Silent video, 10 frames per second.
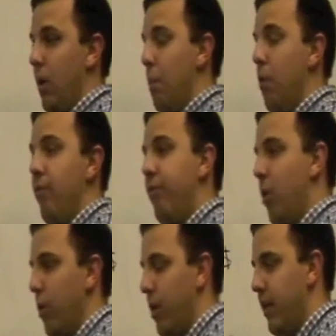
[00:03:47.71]
move
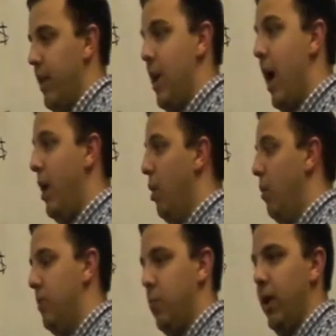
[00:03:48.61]
forward and then not know
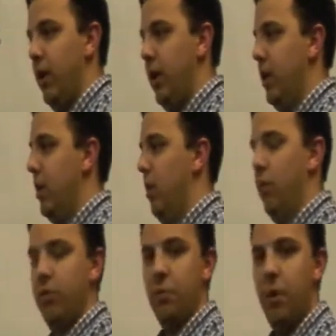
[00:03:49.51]
which way you need to go
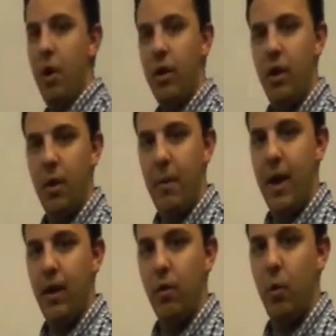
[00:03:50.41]
because the ball can come
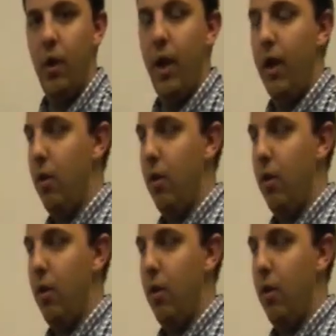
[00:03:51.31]
out either way.